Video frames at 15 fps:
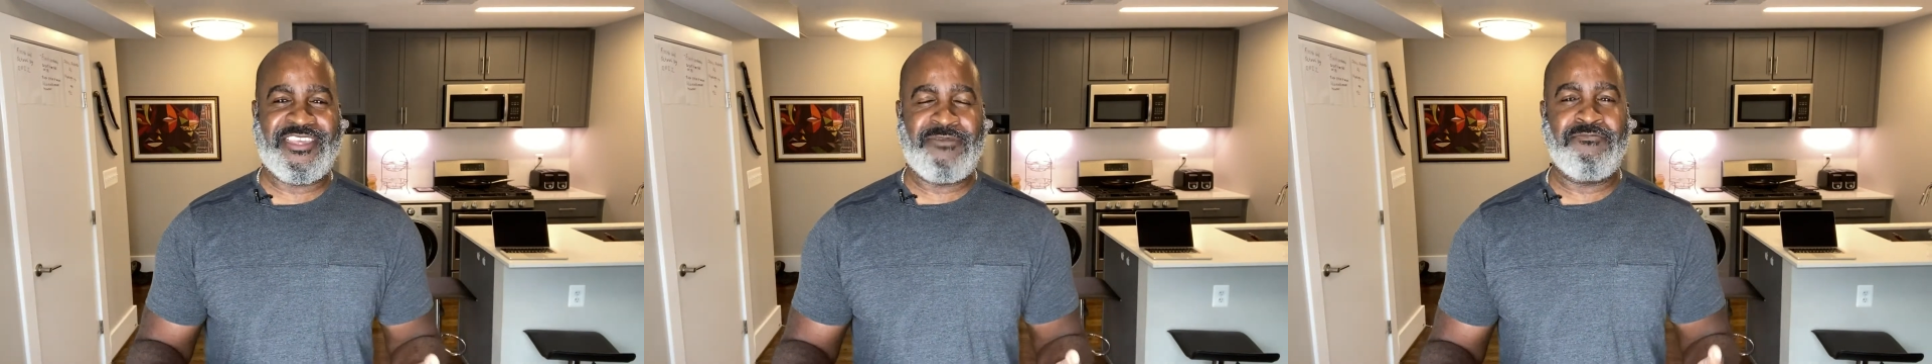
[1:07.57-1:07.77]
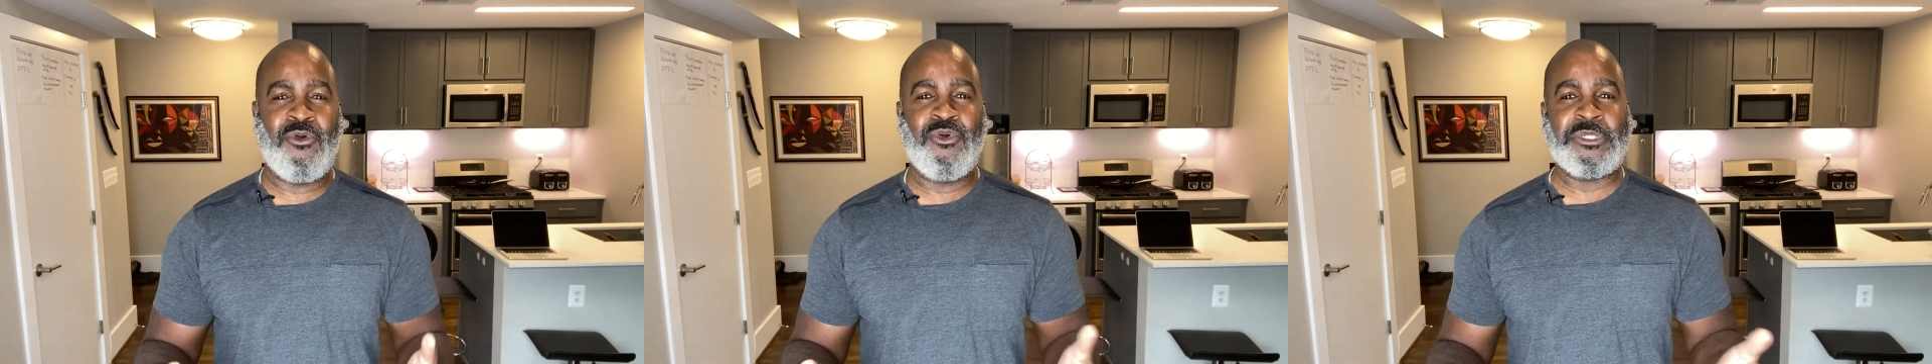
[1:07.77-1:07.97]

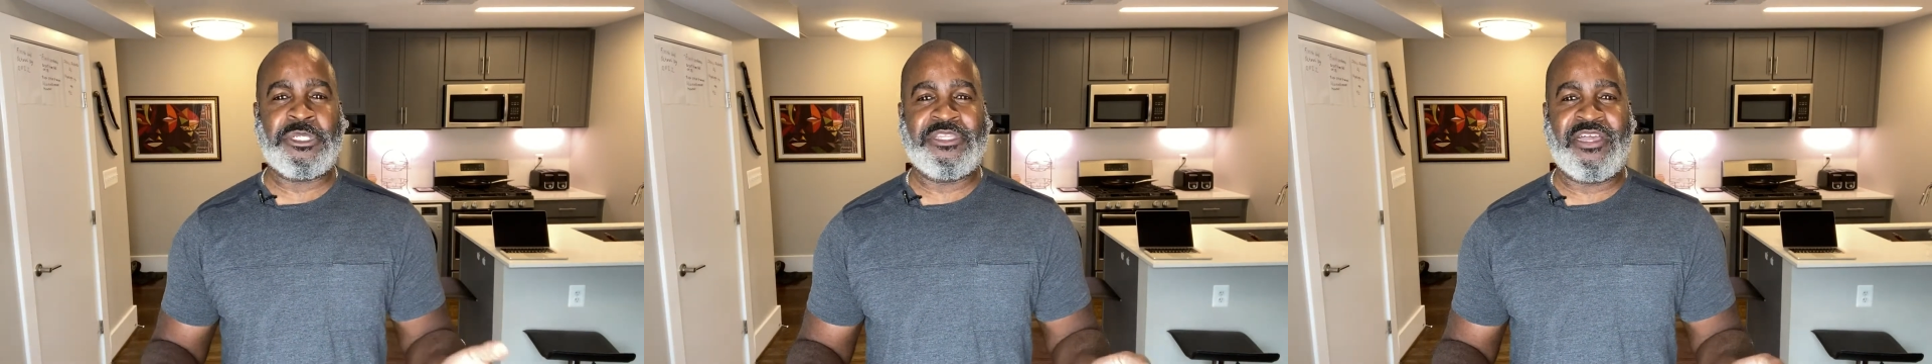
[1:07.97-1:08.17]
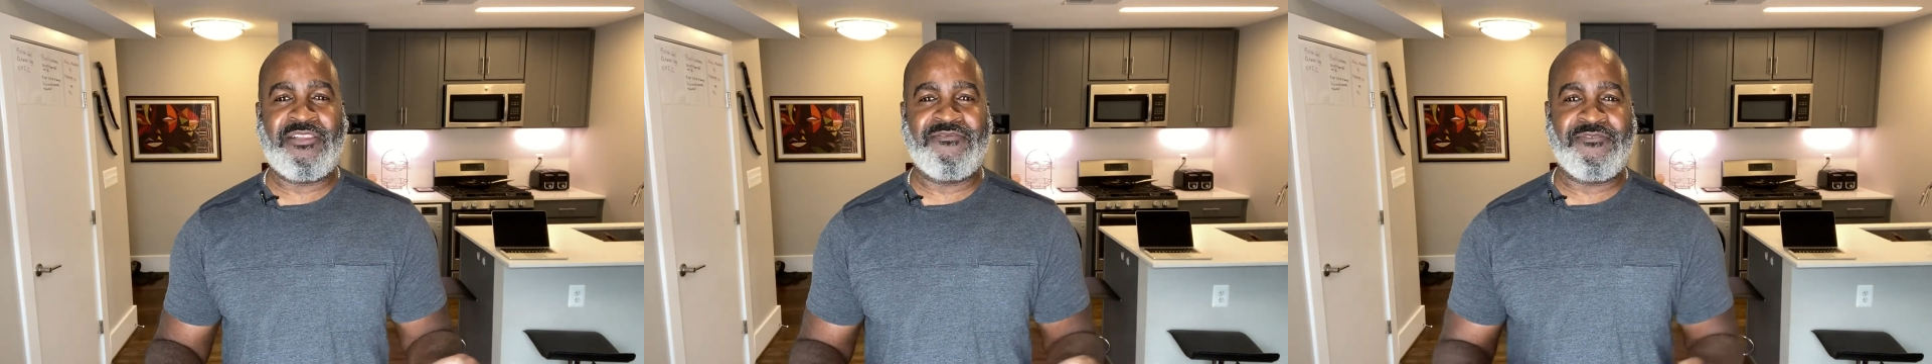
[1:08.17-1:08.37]

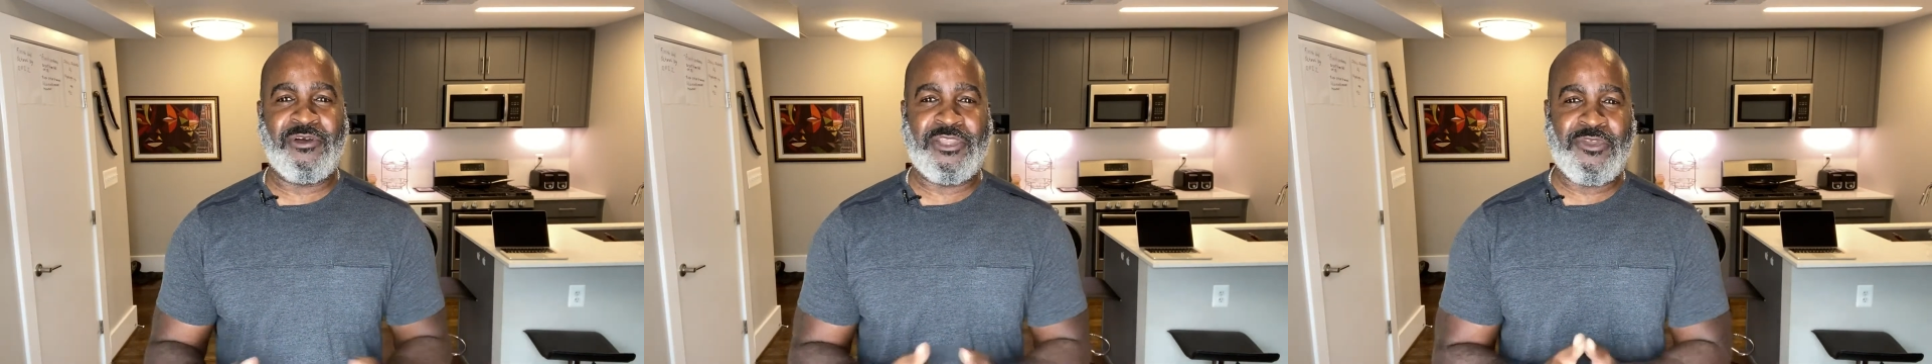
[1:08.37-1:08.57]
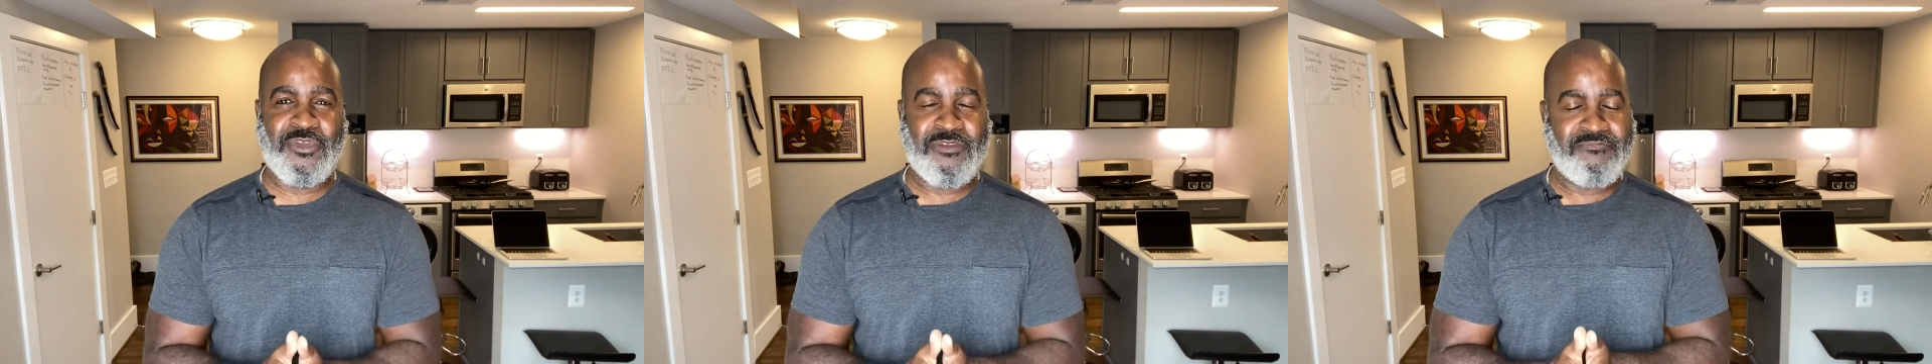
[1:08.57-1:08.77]
emotional
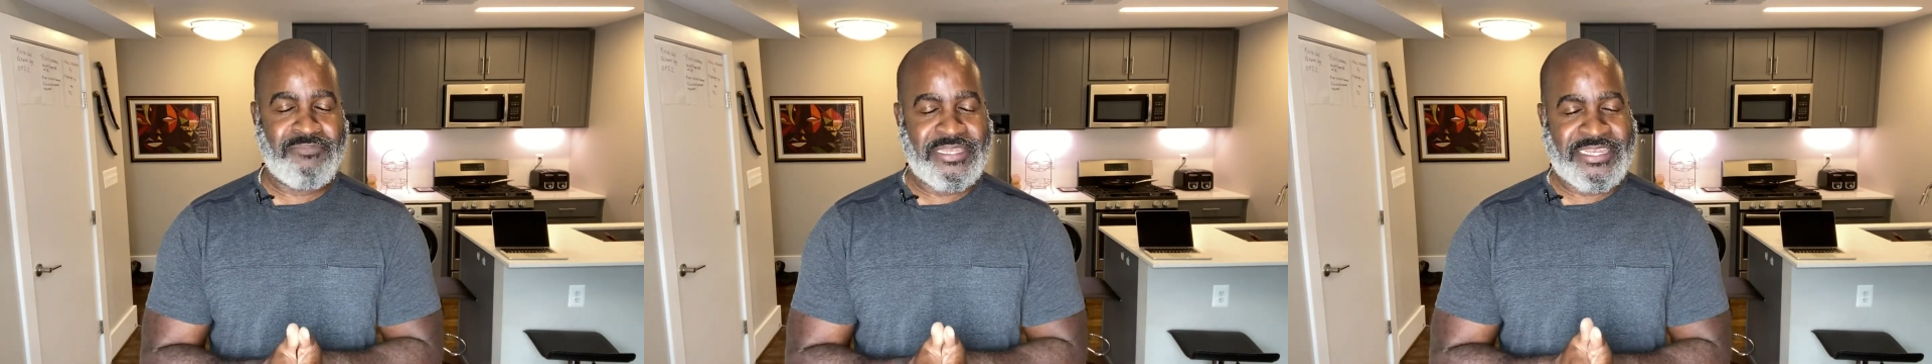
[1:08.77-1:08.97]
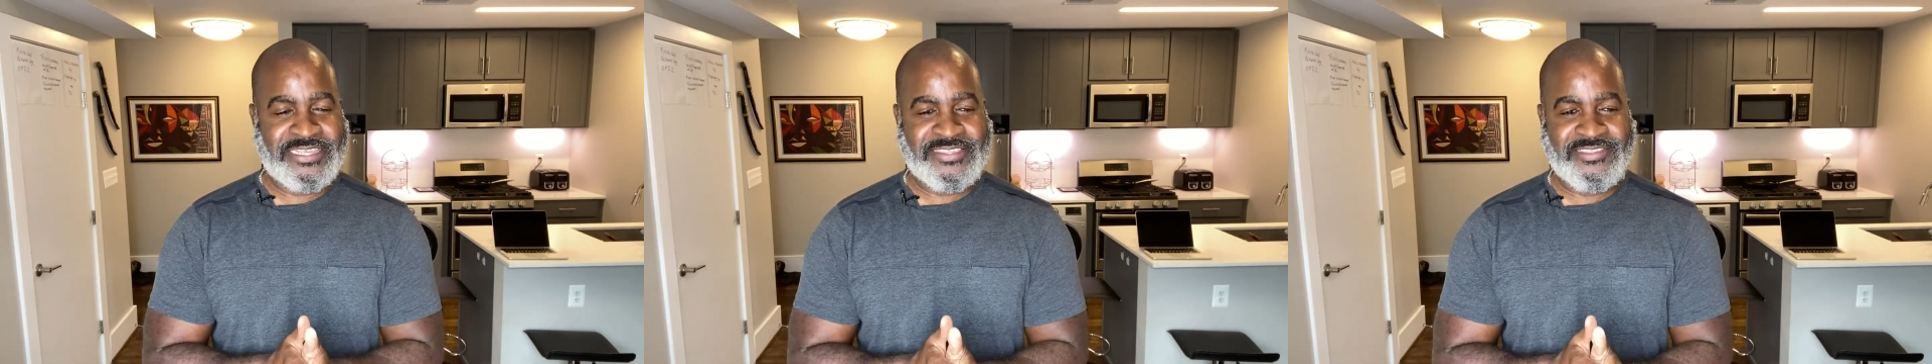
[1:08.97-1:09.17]

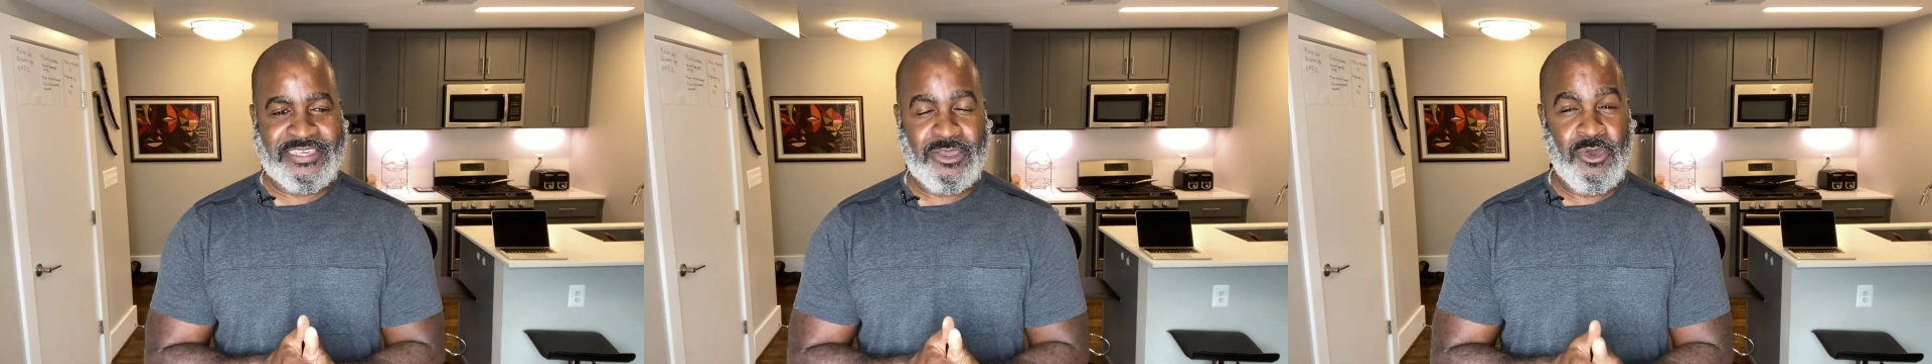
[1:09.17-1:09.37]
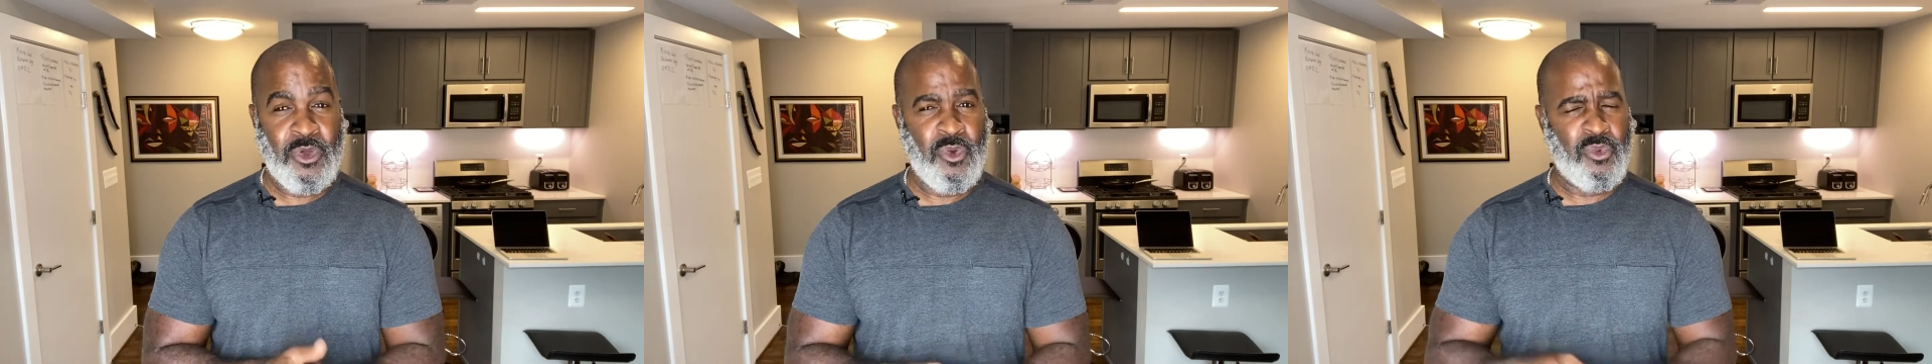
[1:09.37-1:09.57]
vulnerability?